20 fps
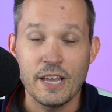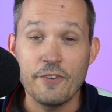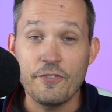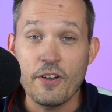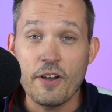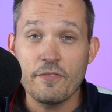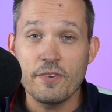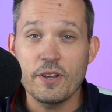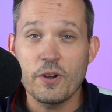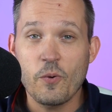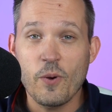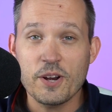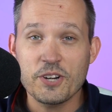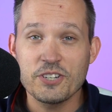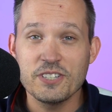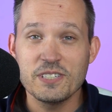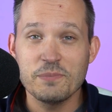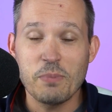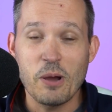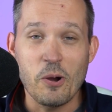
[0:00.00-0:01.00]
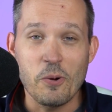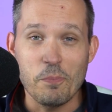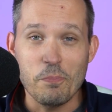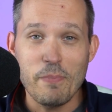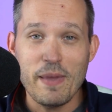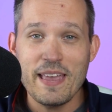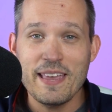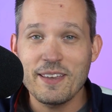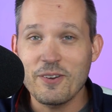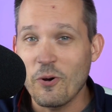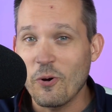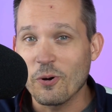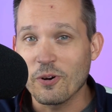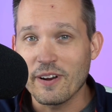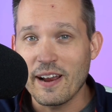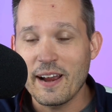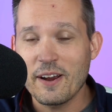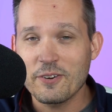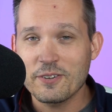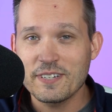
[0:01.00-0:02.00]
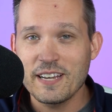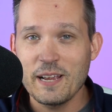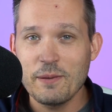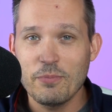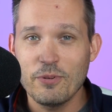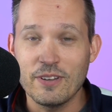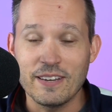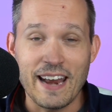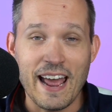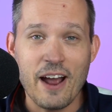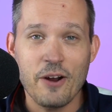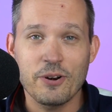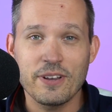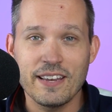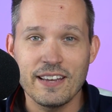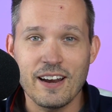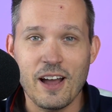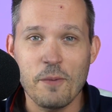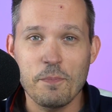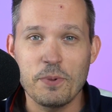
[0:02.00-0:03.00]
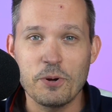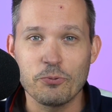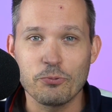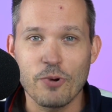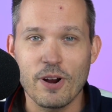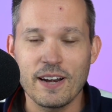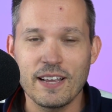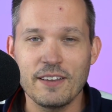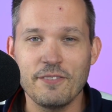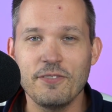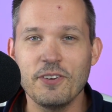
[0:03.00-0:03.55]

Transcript: If you have any questions about Make or Airtable and how to get up and running,